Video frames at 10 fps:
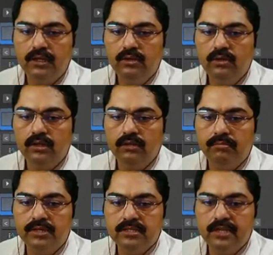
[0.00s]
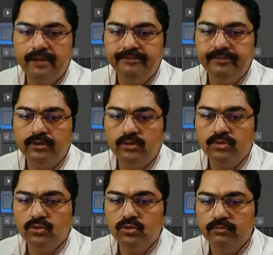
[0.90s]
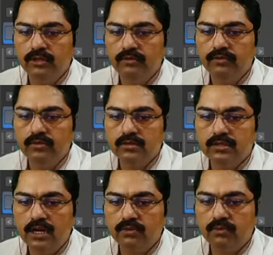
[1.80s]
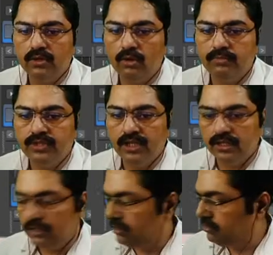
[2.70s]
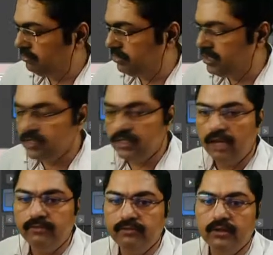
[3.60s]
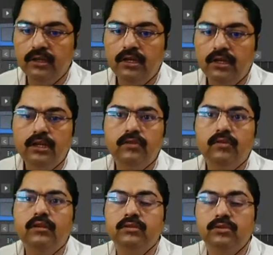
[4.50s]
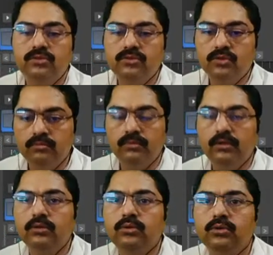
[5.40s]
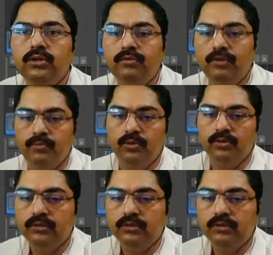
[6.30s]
You can press F to zoom. If you select one object, press F, it will zoom to your viewport.